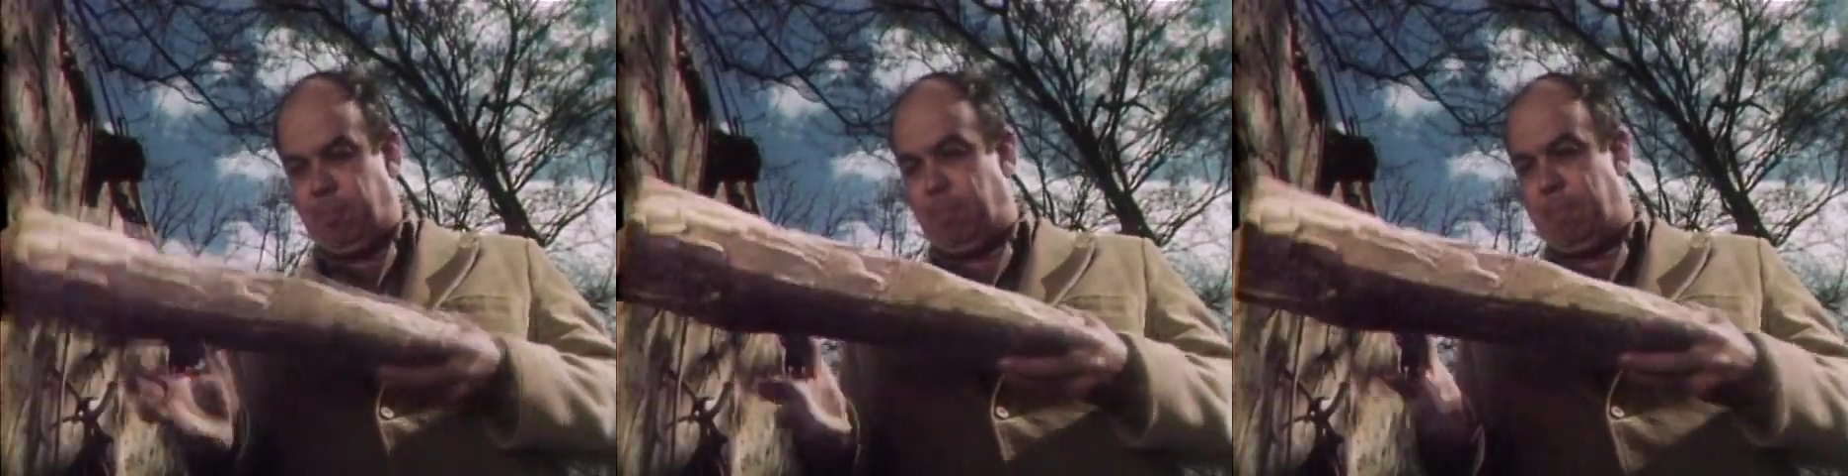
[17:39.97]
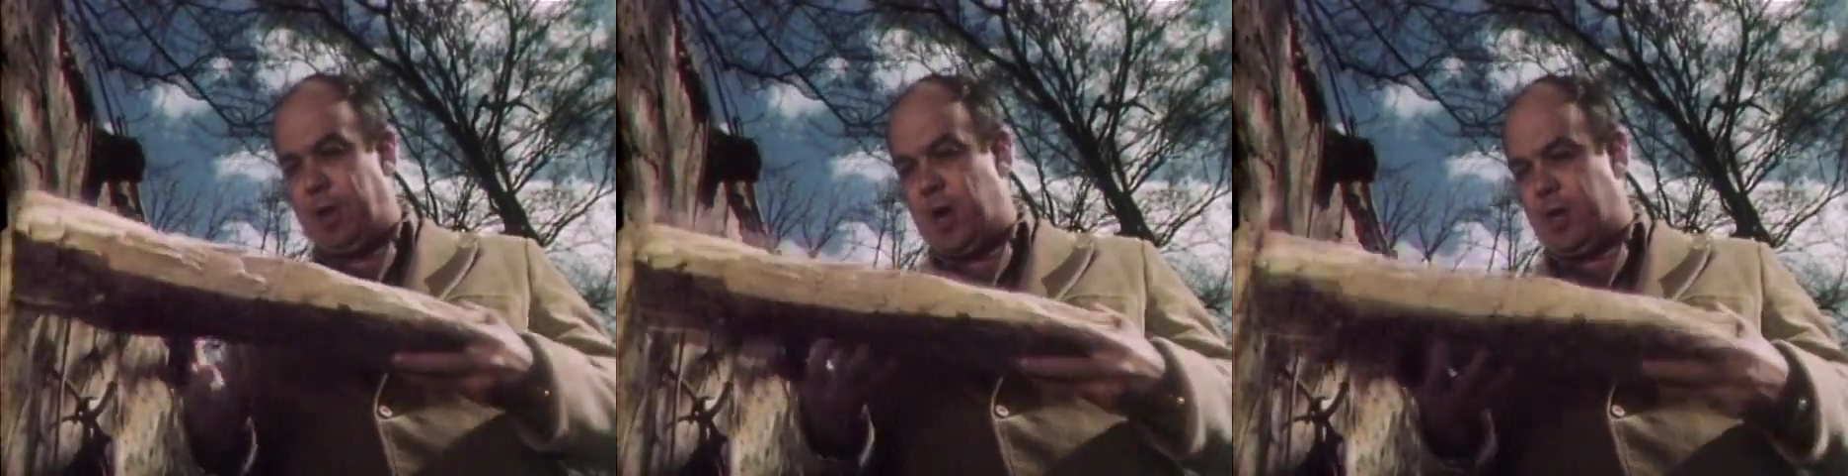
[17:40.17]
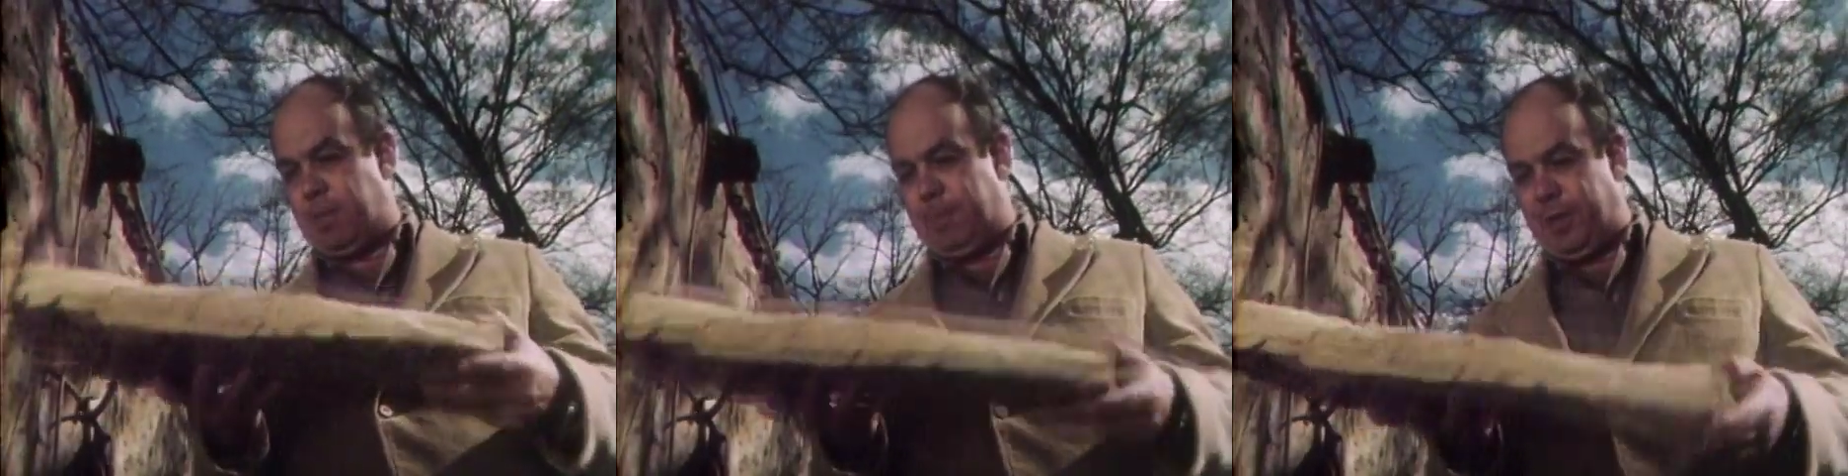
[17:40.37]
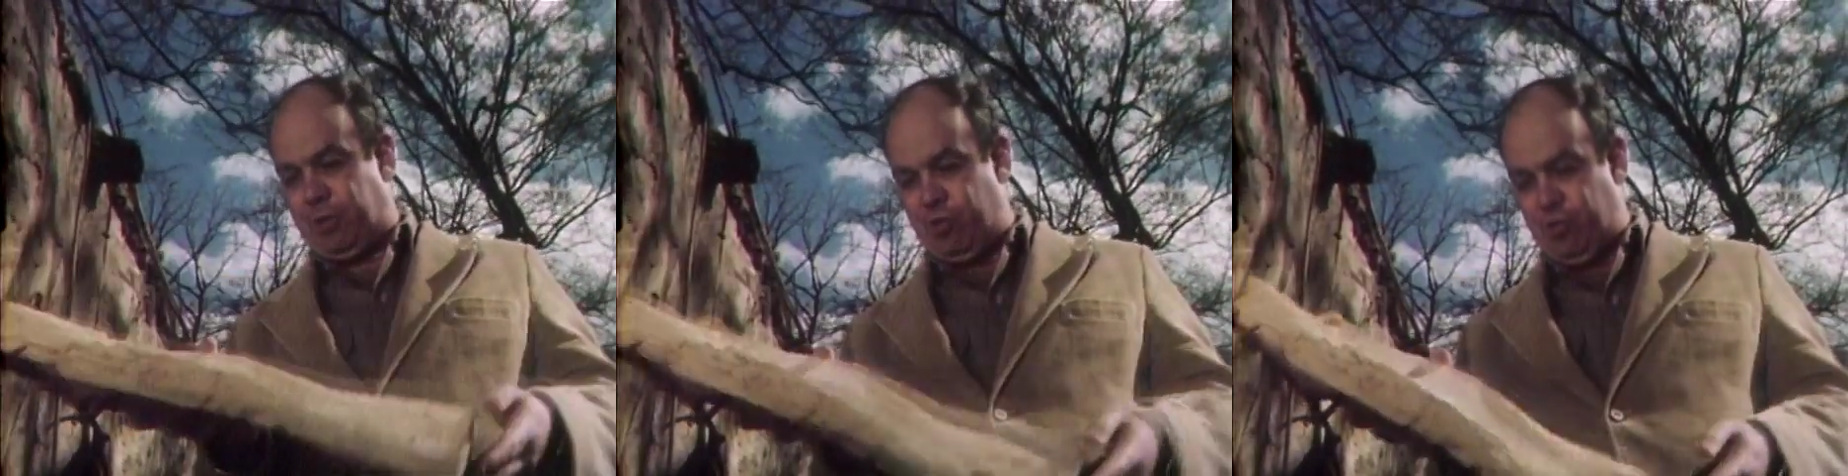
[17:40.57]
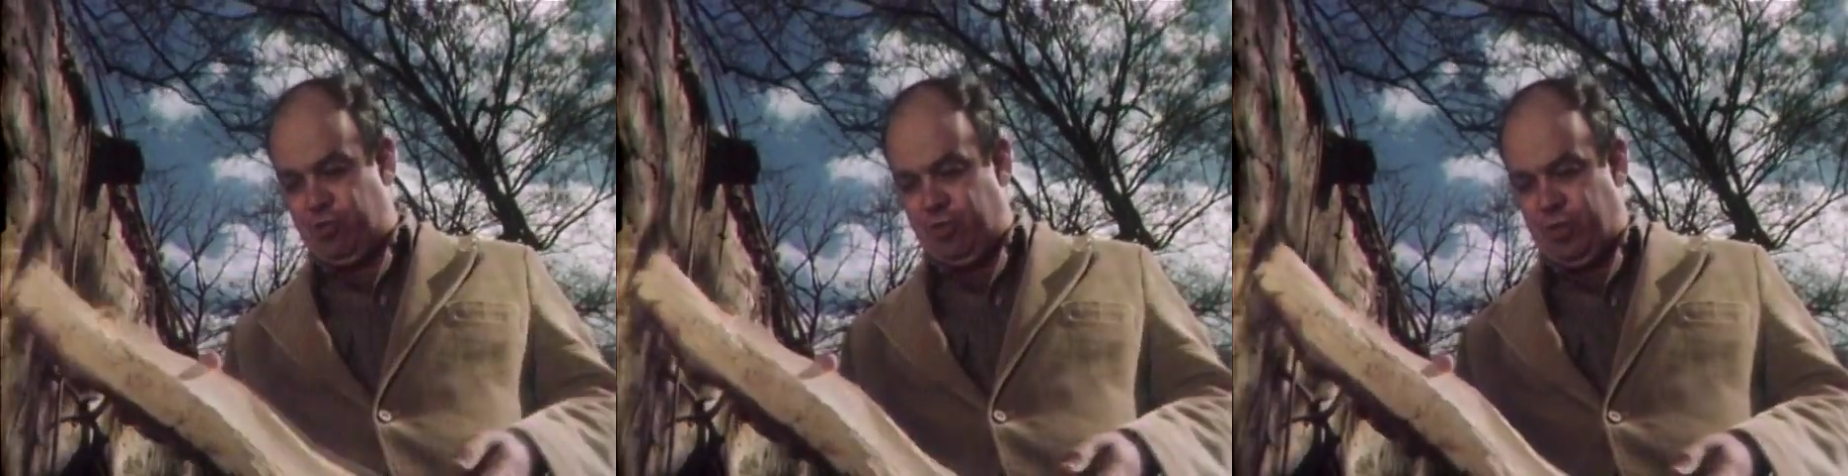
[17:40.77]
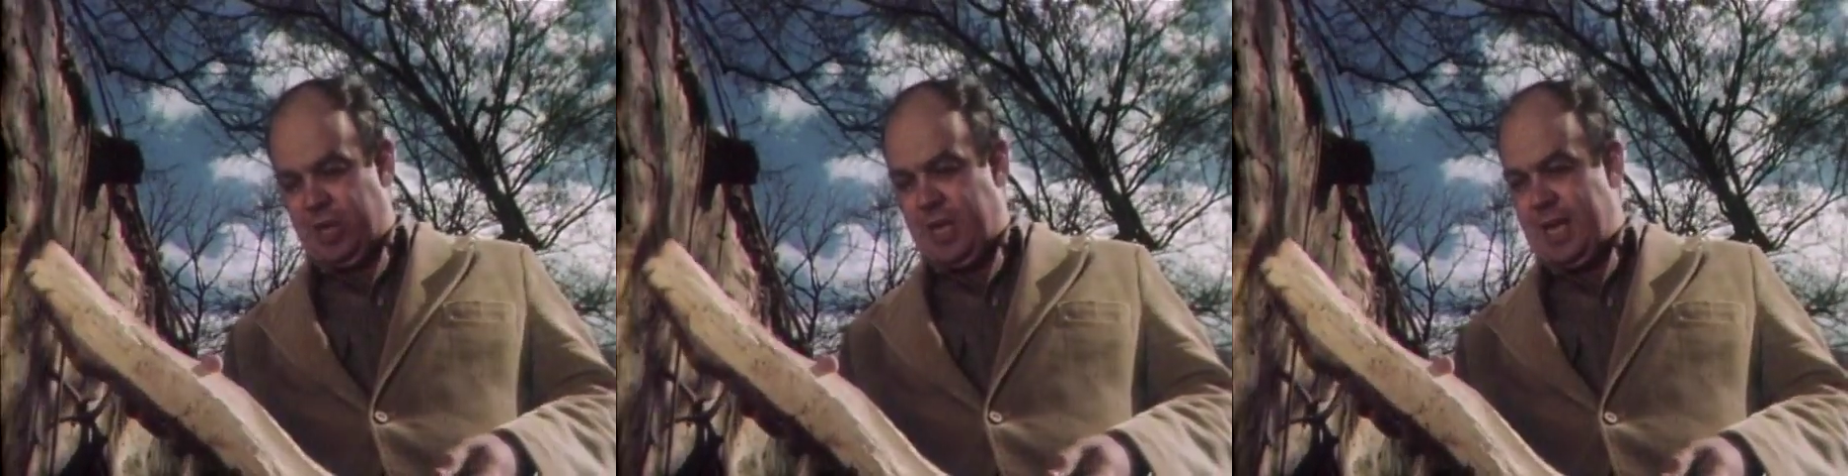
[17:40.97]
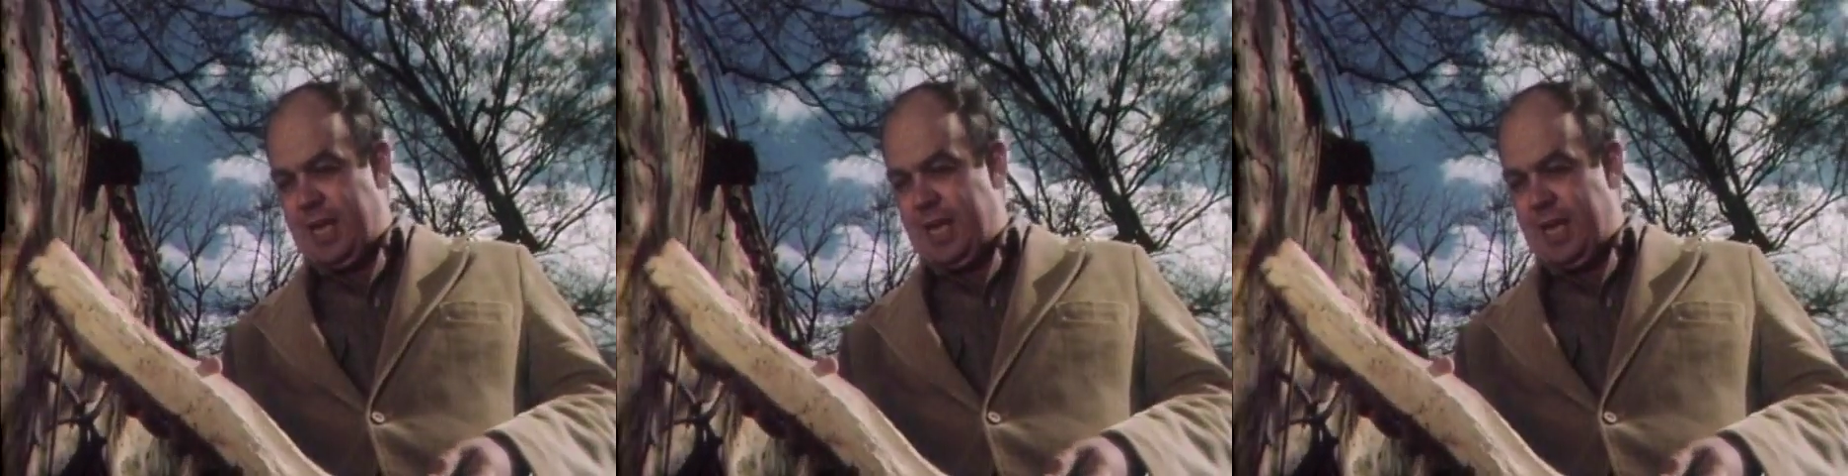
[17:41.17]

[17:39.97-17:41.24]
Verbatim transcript: bark pictures